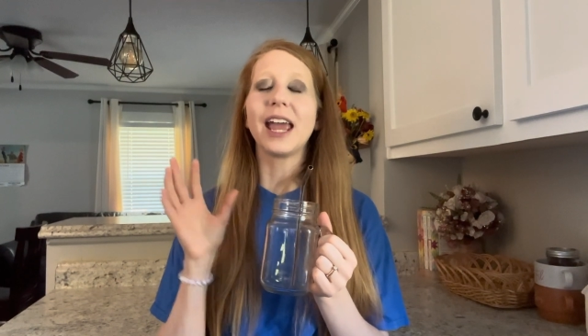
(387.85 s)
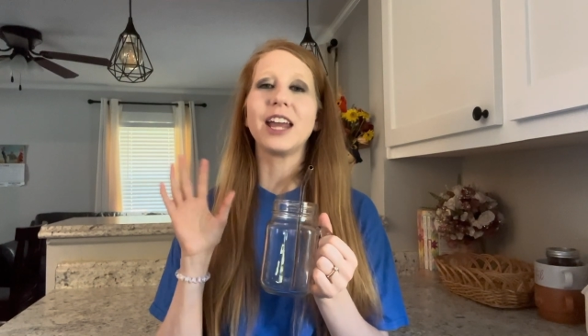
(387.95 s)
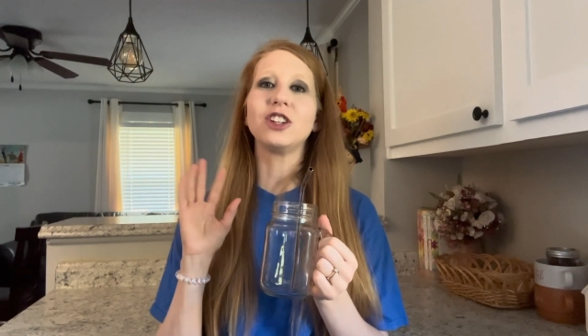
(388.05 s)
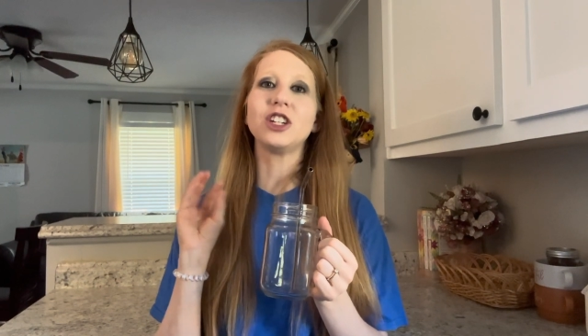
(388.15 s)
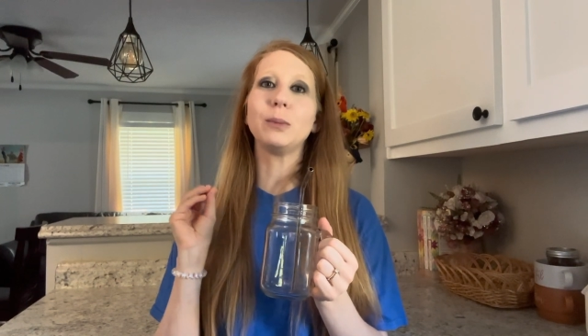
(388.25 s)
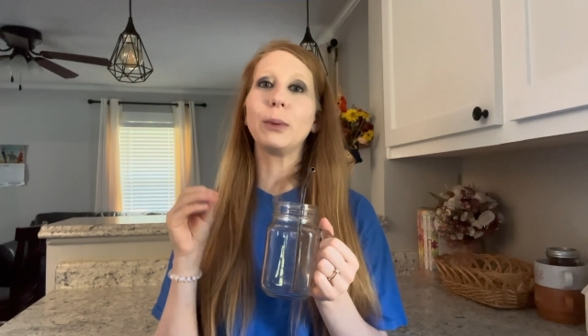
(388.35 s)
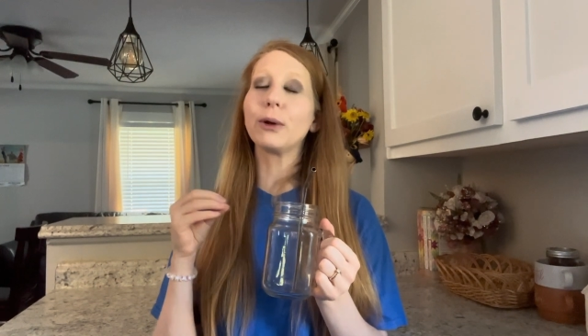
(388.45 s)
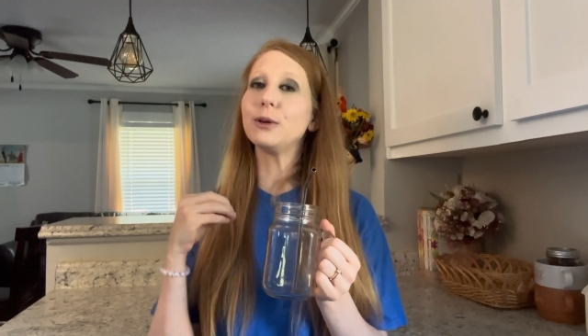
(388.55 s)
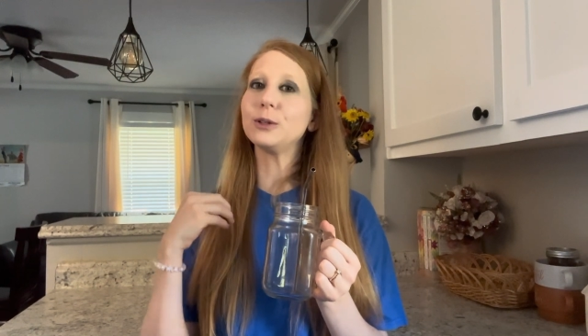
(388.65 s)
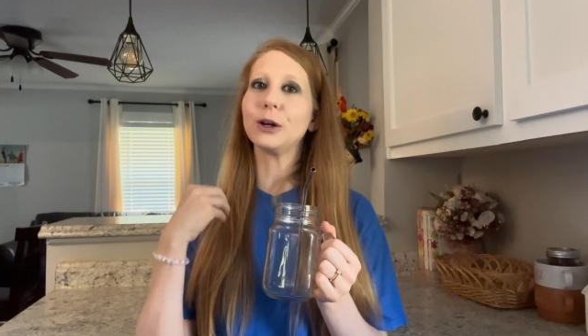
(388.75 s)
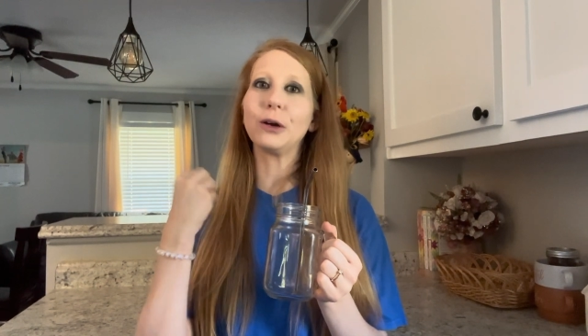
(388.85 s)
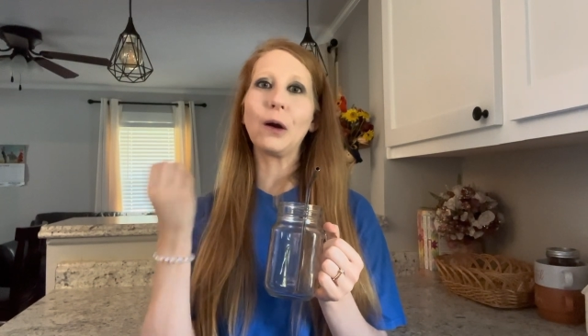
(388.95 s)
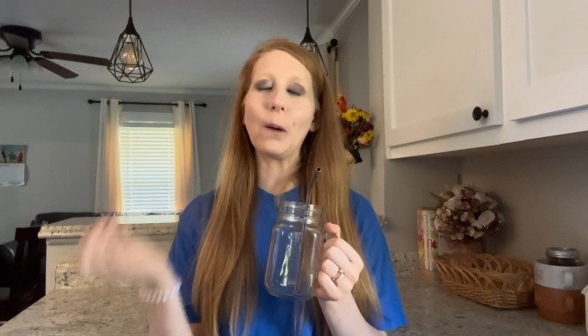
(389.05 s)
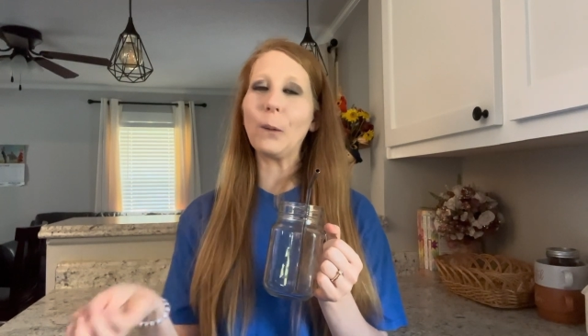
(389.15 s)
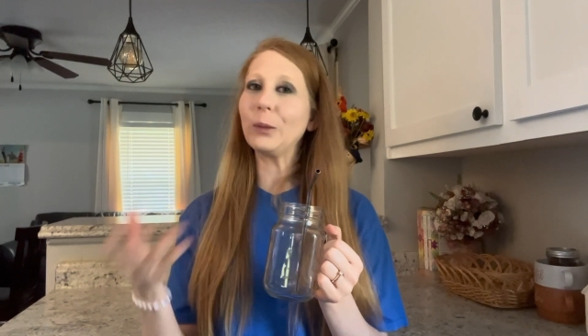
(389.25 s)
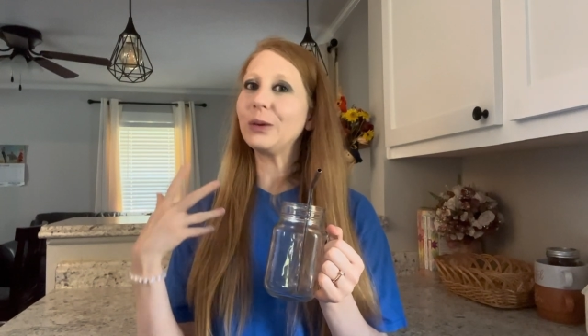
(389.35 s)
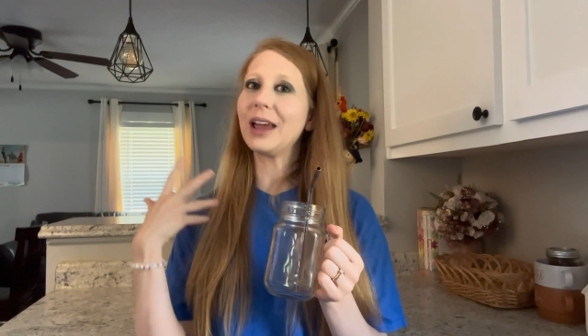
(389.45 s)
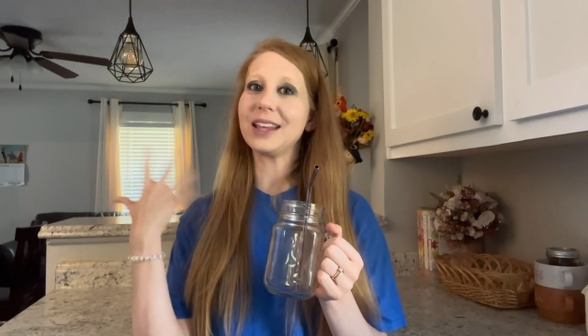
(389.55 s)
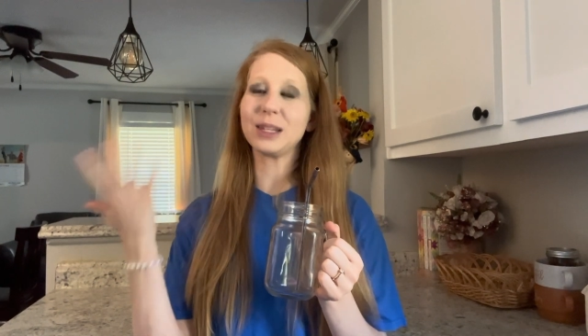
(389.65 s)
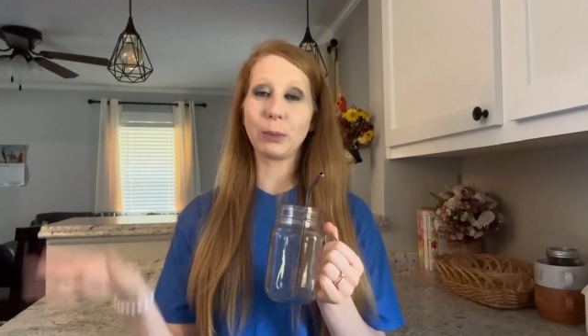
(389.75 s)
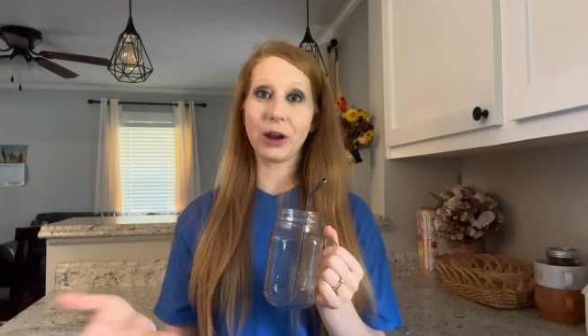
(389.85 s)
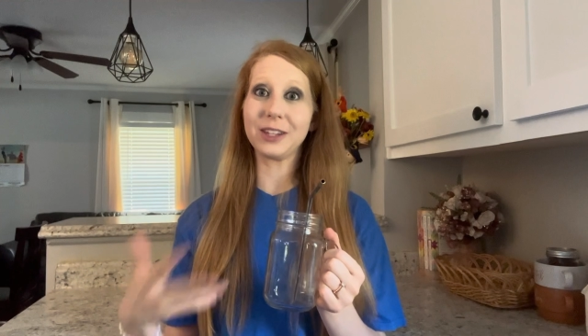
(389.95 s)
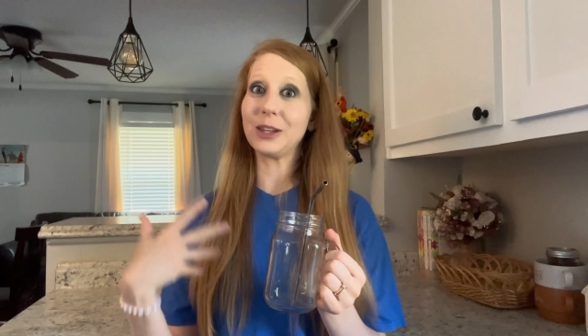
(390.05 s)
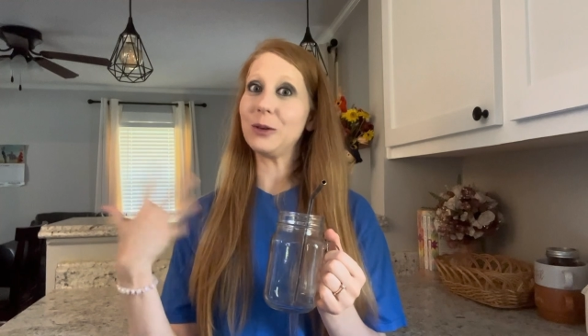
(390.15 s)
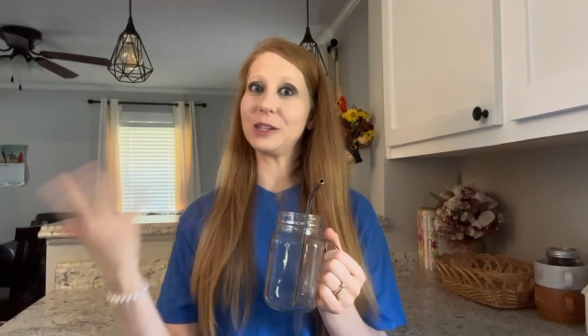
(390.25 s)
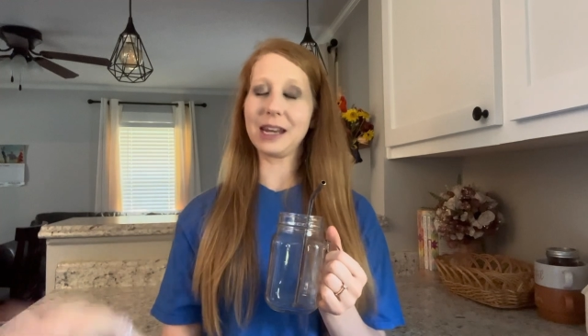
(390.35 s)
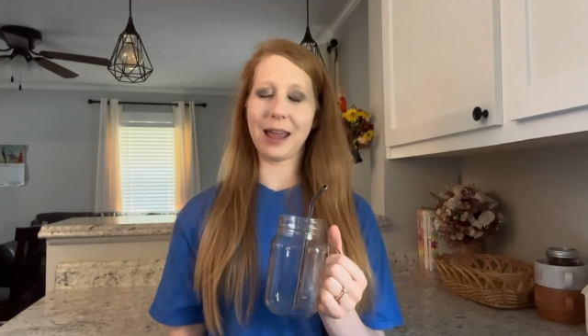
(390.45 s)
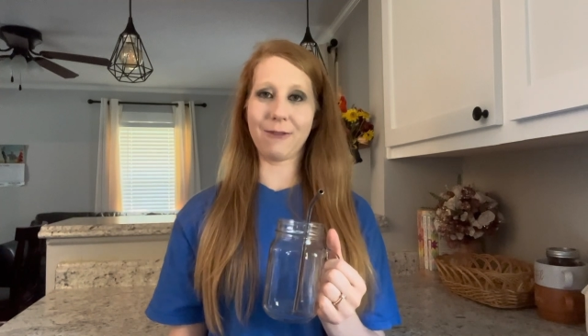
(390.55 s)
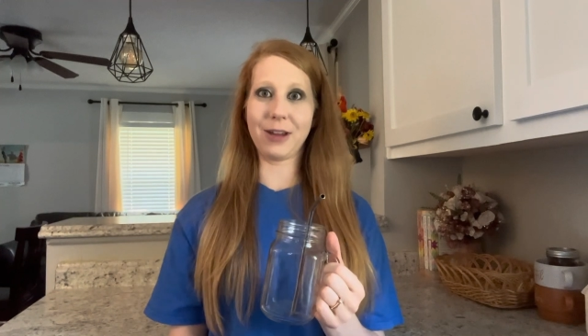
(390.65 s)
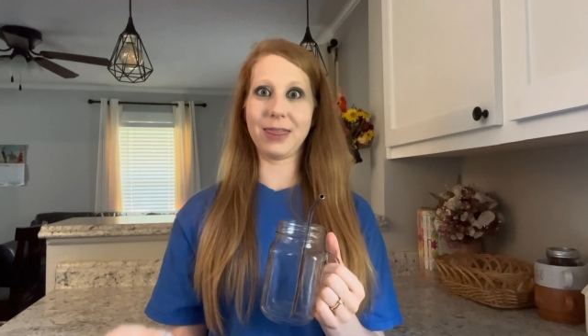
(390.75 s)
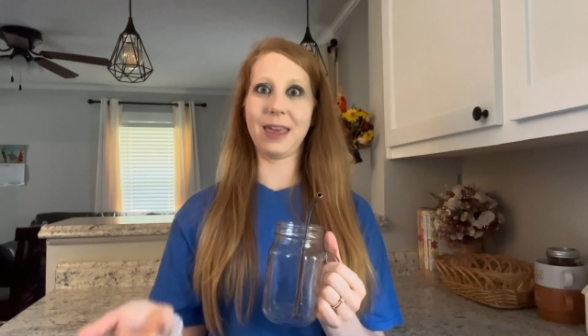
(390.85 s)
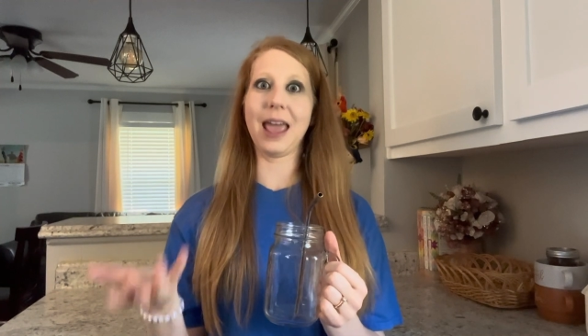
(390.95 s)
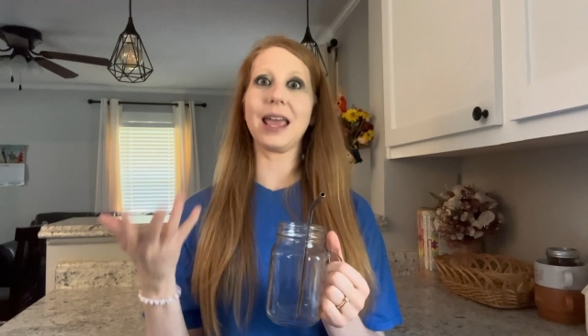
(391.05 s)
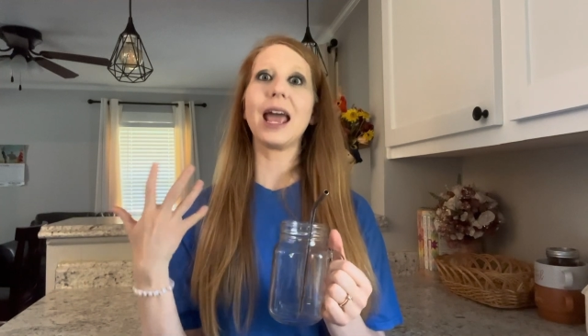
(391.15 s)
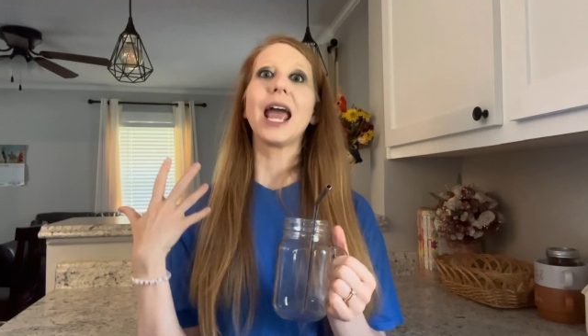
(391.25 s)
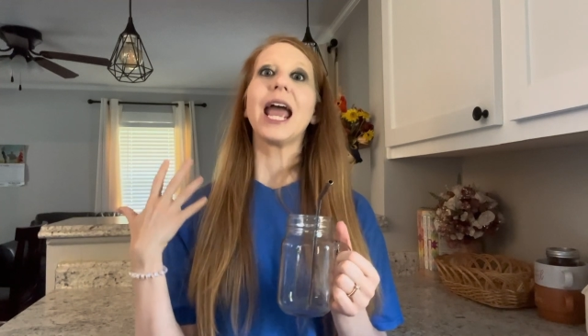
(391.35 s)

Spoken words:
and she brews her own espressos and everything.